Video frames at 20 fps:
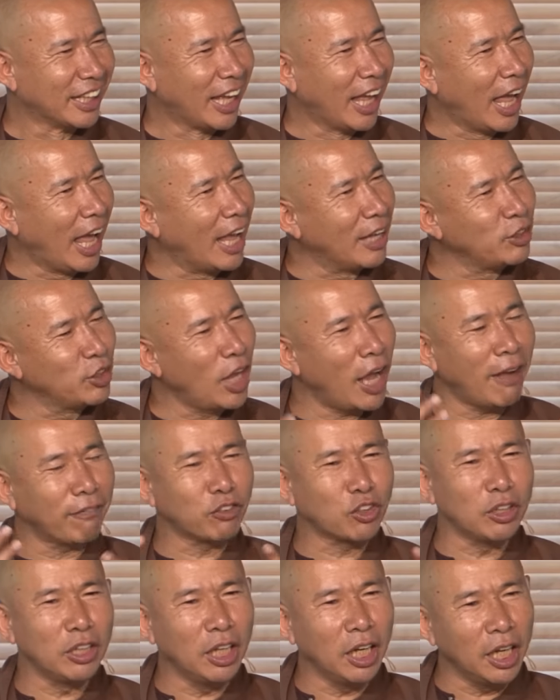And you
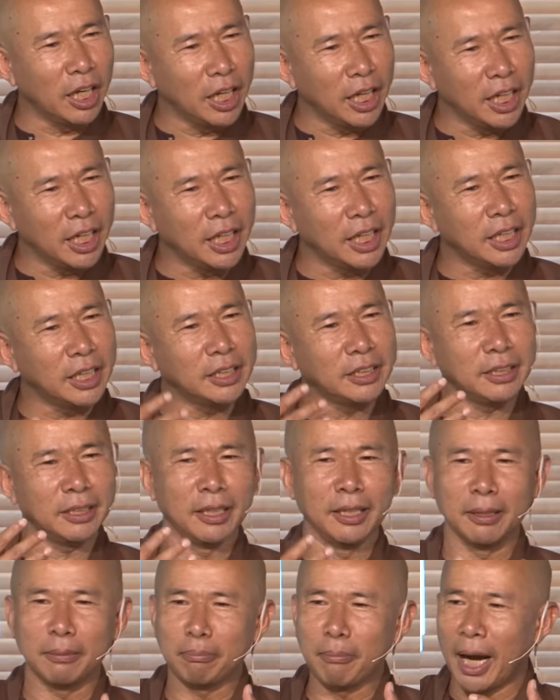have to learn
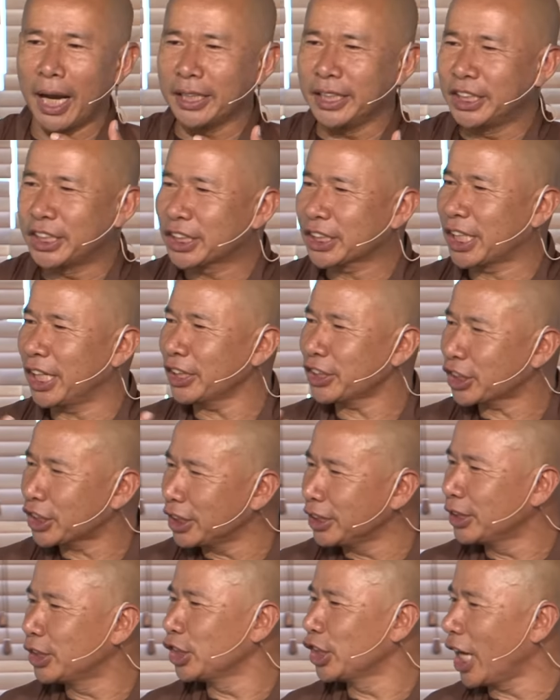by
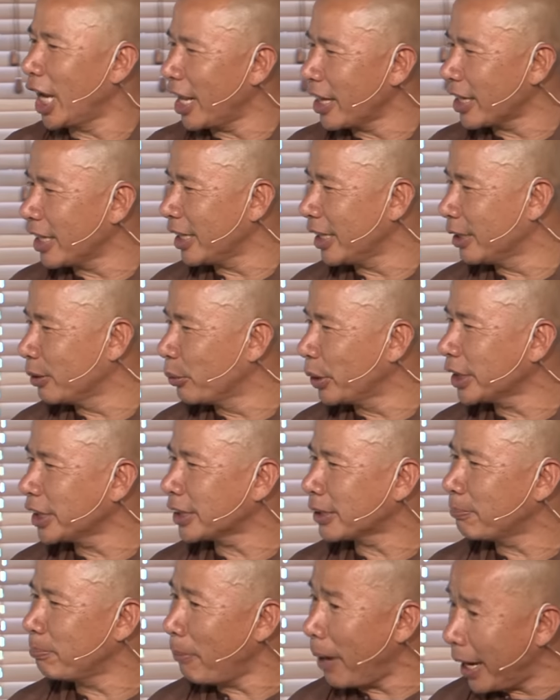discussion together what
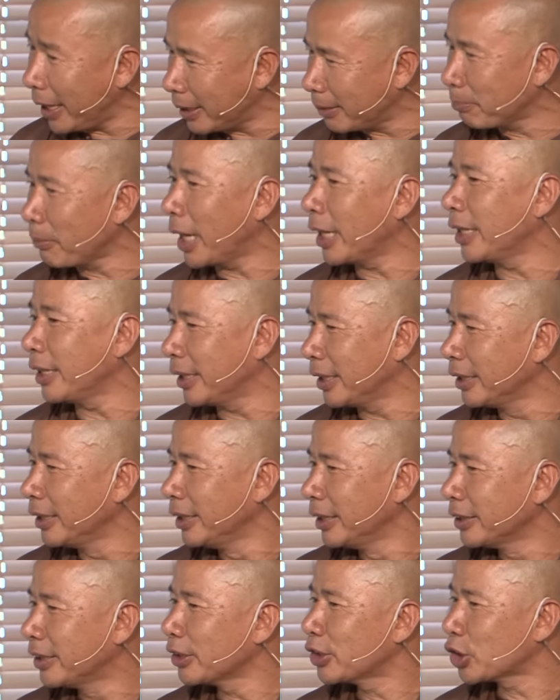is meant by
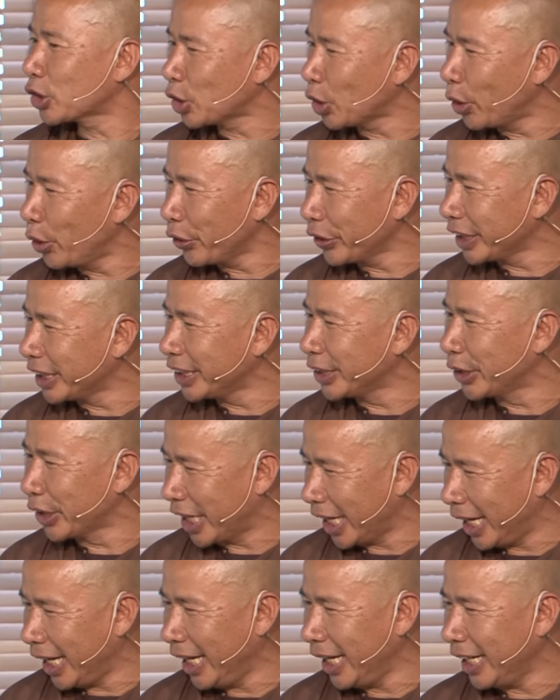the story,
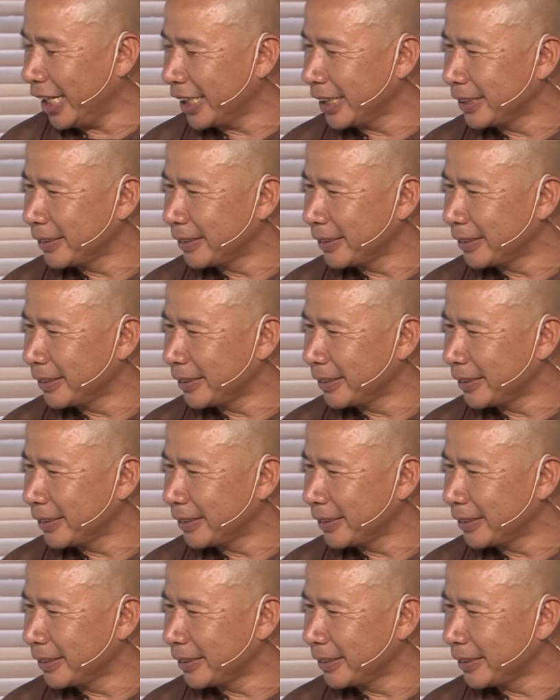okay?